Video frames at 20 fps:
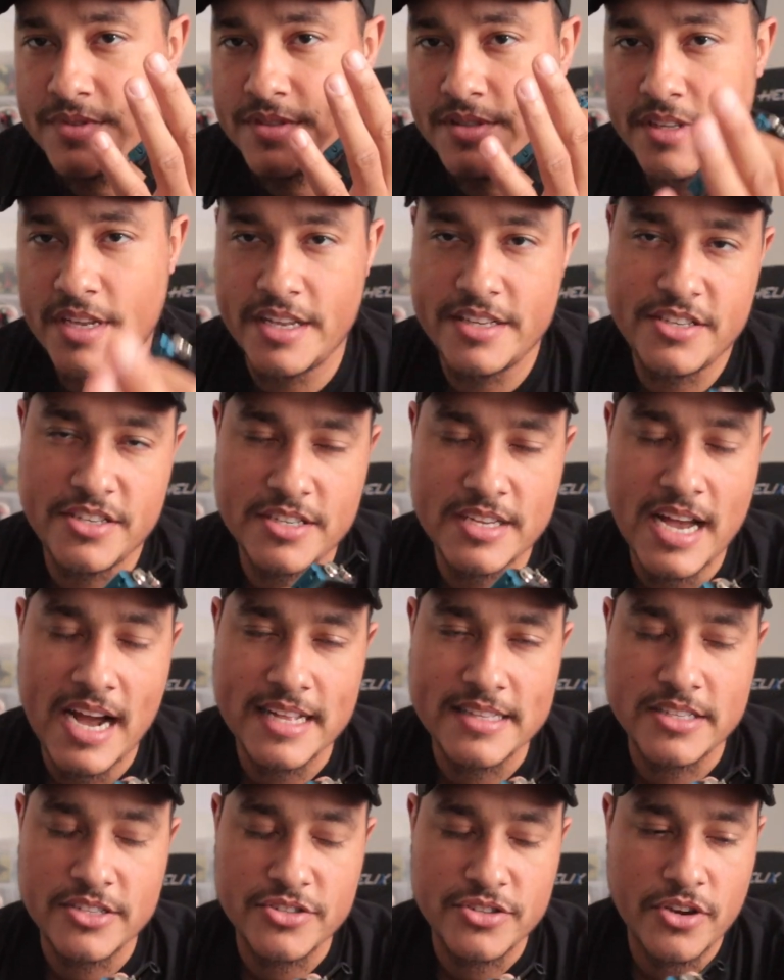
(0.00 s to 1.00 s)
they just
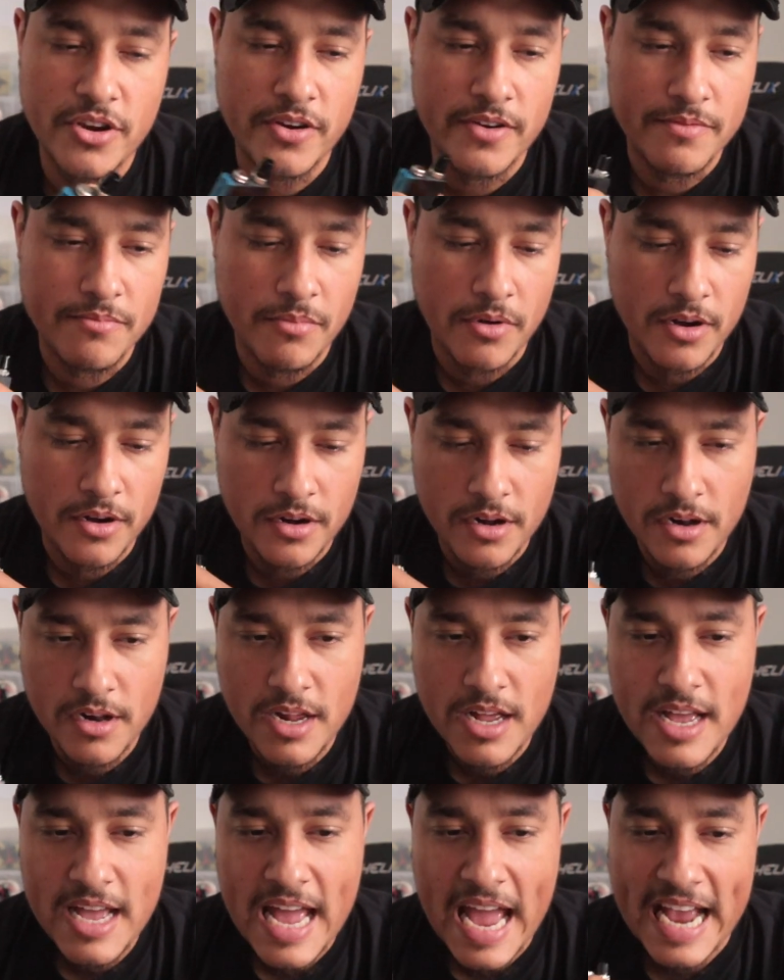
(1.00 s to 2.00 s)
got this curveball.
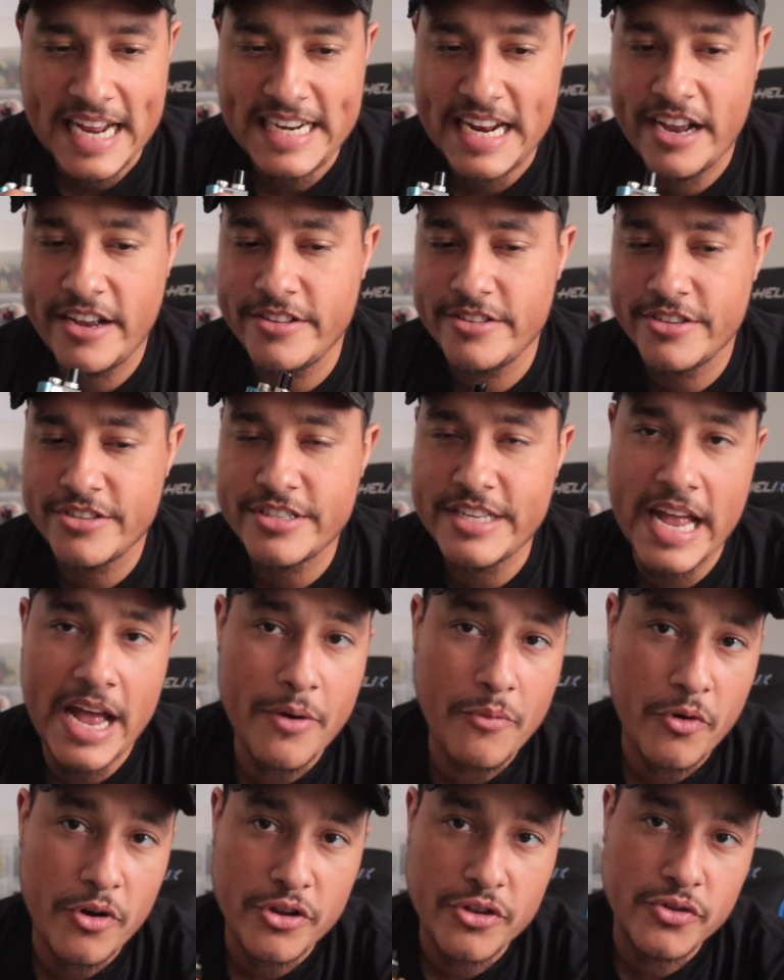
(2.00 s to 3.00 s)
And I
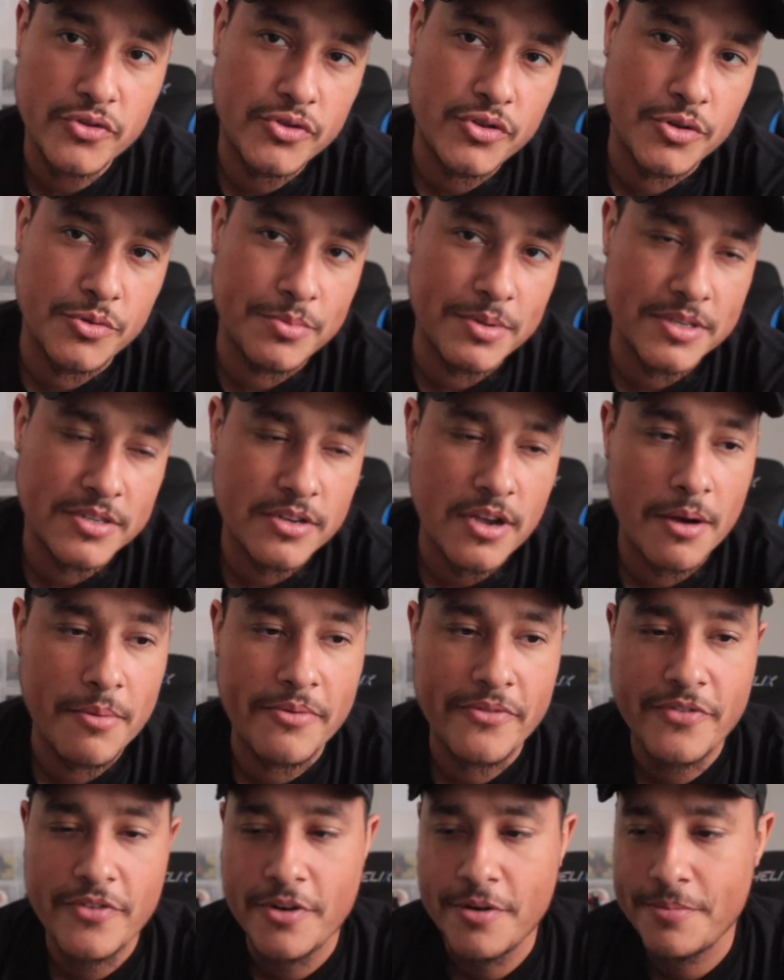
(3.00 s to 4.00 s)
understand where YouTube is
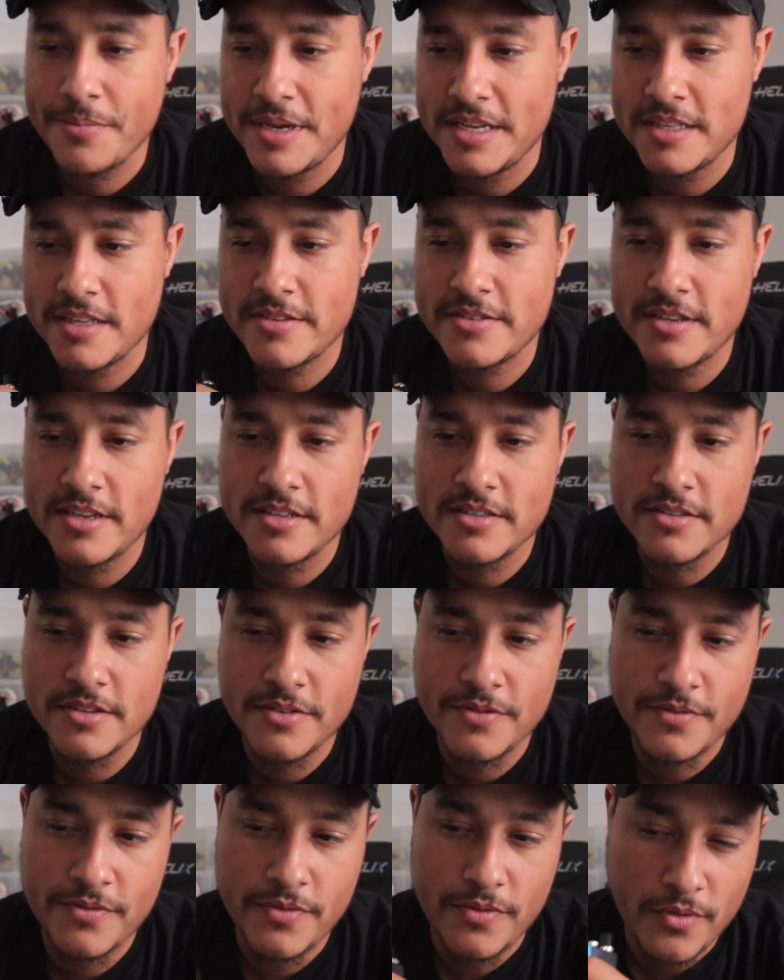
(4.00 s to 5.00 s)
coming from in the sense
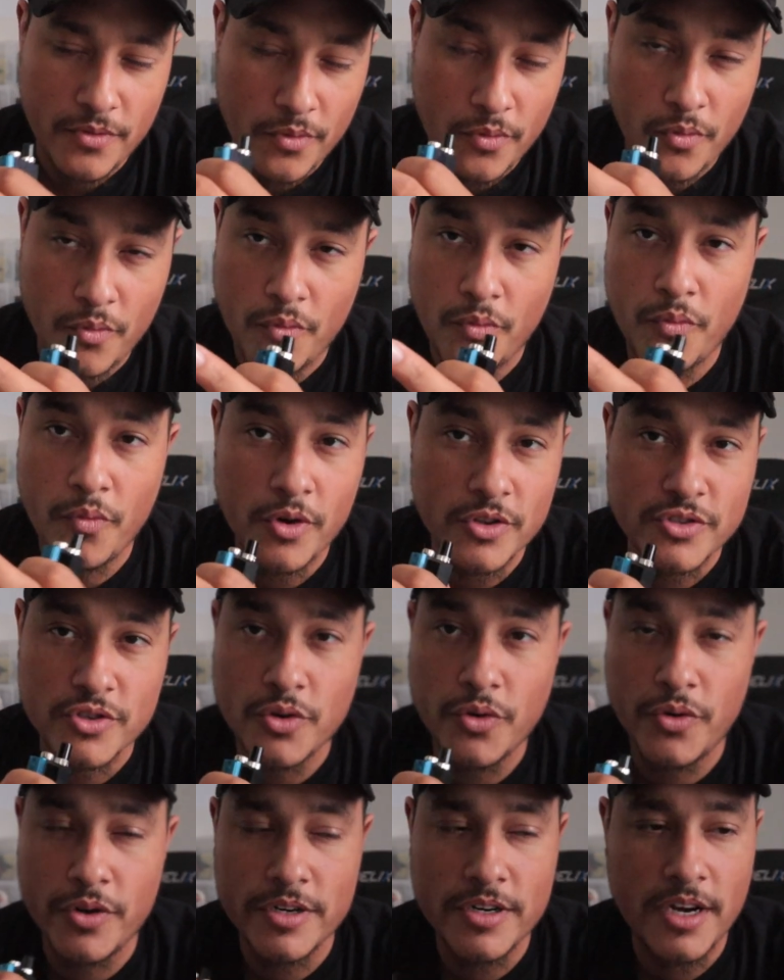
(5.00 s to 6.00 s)
of what's
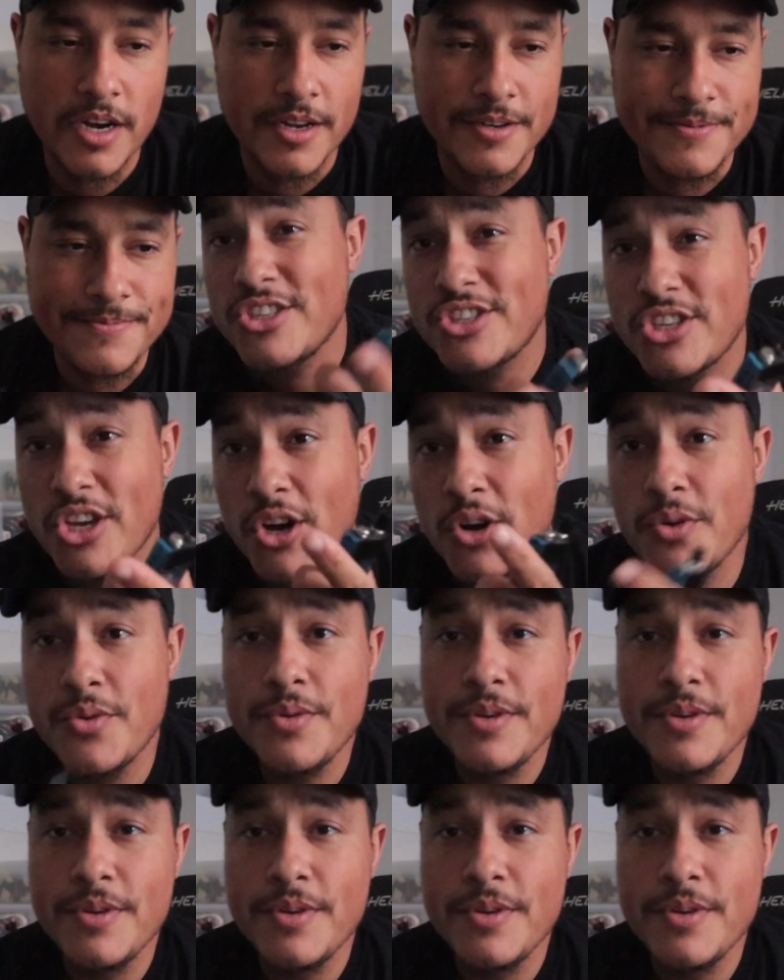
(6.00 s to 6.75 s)
going on. So